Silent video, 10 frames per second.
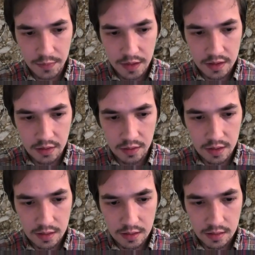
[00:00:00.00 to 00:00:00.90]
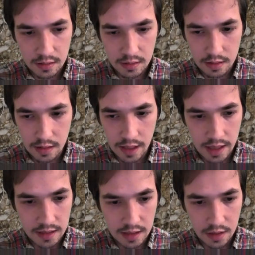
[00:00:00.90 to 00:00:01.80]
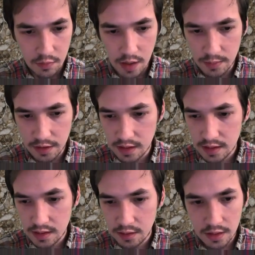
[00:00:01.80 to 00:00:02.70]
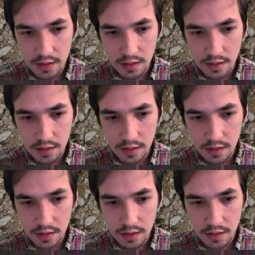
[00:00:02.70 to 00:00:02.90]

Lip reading: this noise kind of adds like a wobbliness to it,